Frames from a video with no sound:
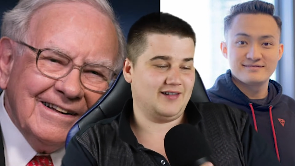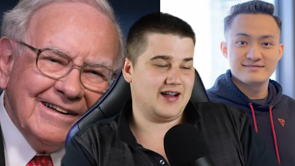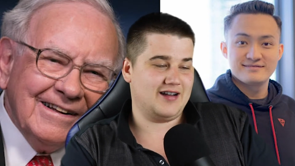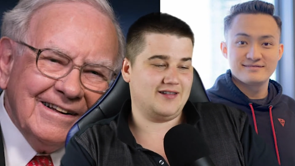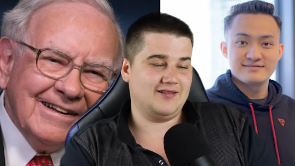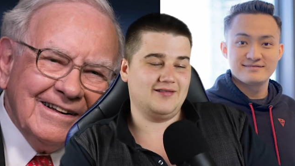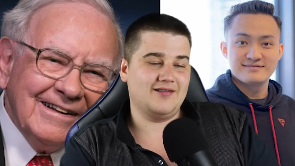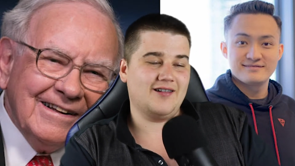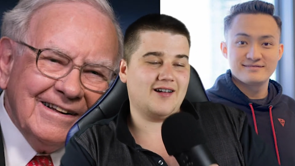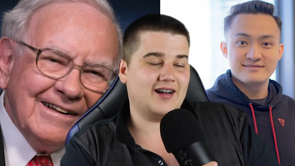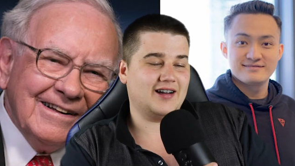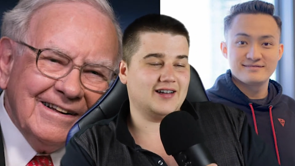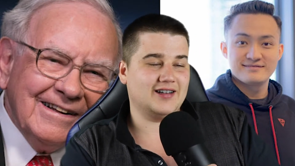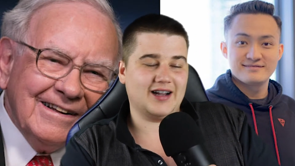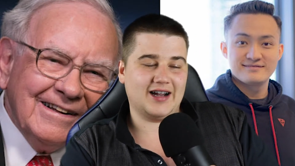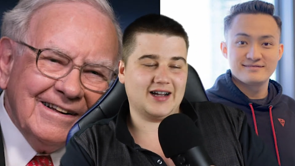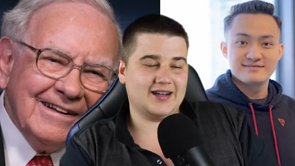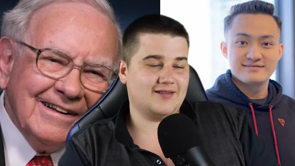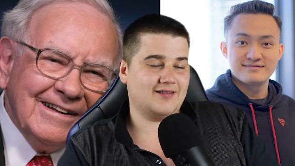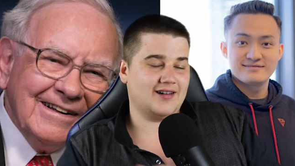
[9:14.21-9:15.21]
Speaker 1: I do not.
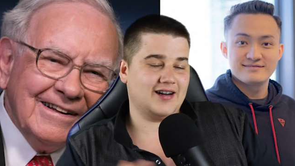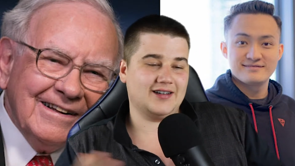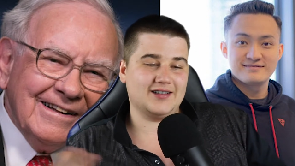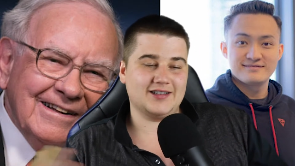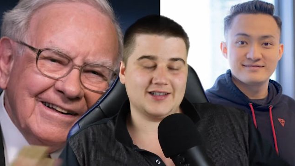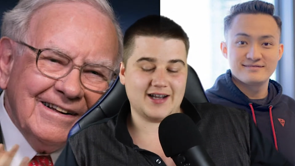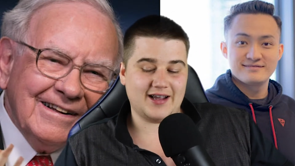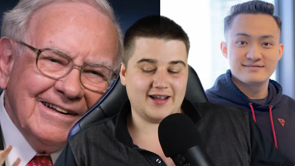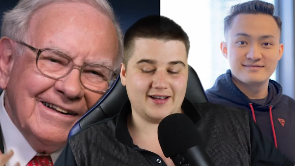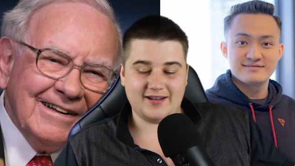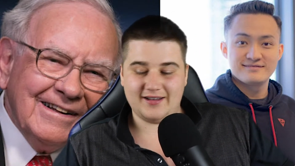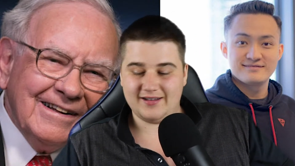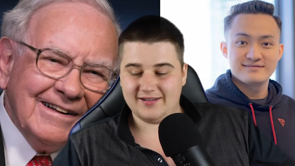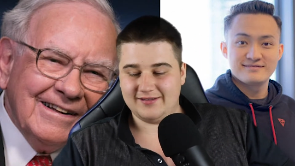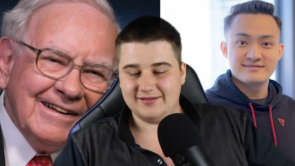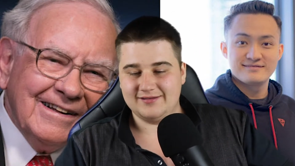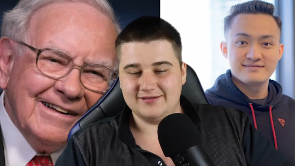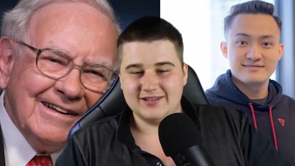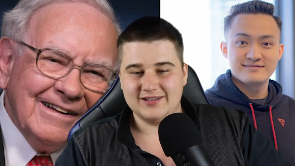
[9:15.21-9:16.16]
I don't understand it.